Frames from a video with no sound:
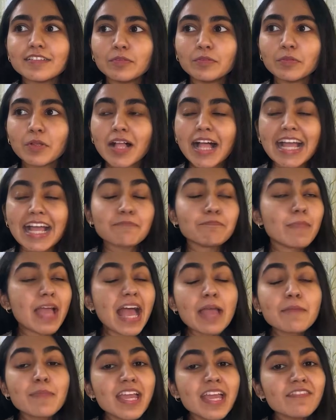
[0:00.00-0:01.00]
well, I
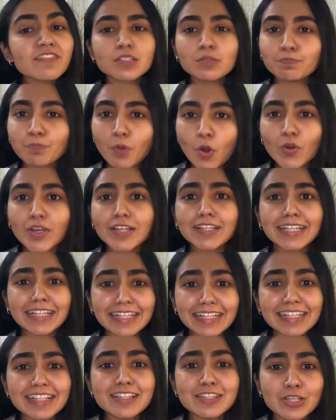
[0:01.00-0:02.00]
may have spoken it
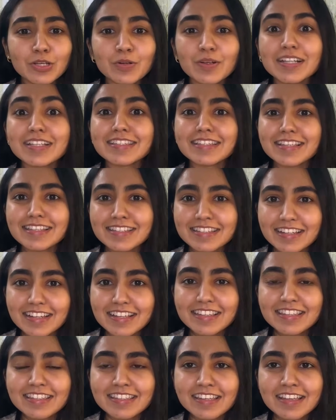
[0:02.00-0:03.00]
into
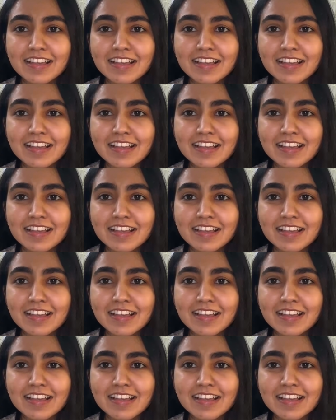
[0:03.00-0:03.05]
existence.